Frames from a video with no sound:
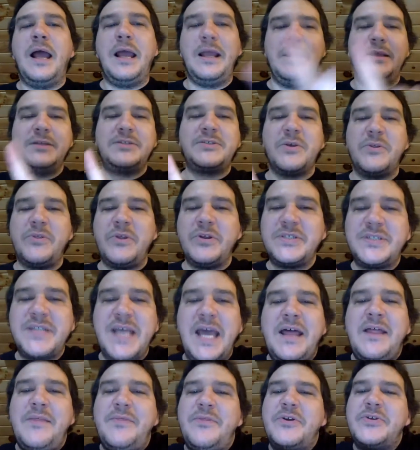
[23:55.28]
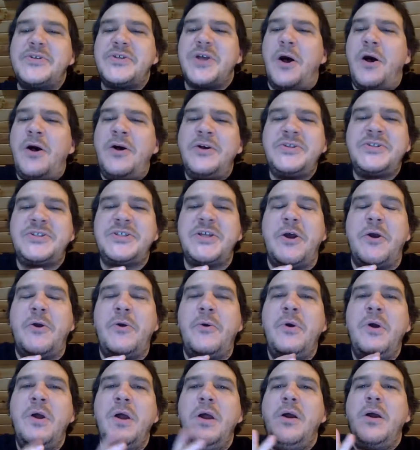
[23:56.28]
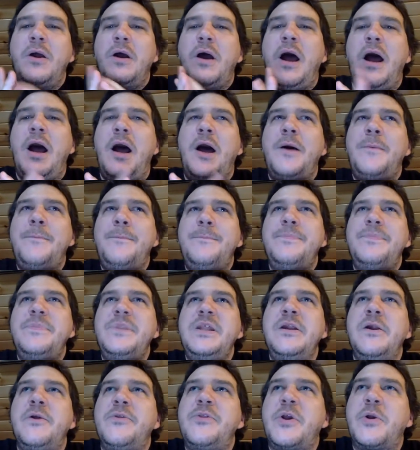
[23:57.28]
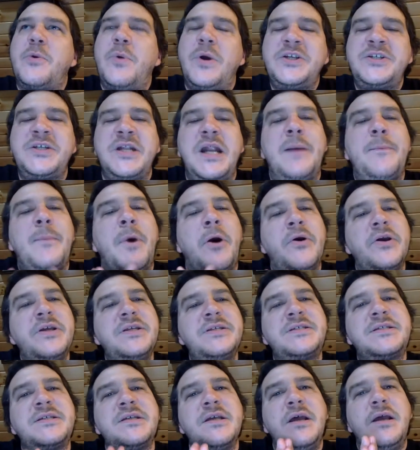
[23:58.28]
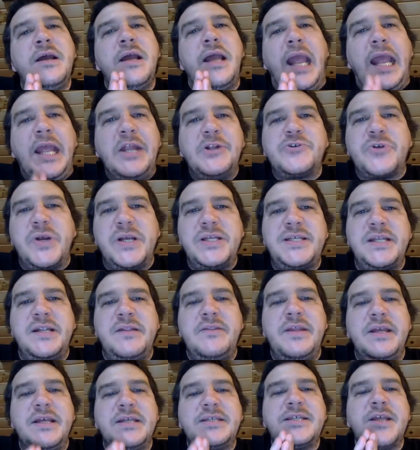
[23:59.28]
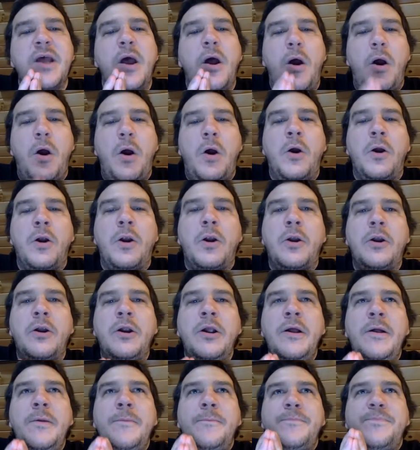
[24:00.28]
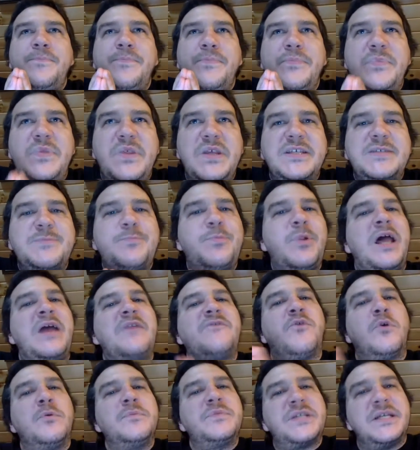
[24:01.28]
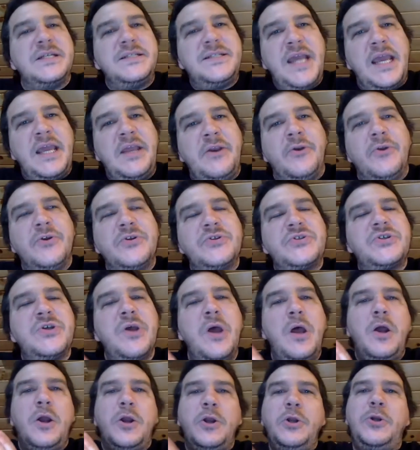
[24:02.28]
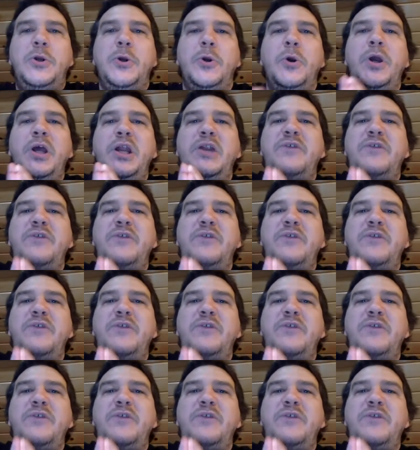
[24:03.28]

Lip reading: So there's that. There's also, the question, I'm always interested in this, are this platform's containers good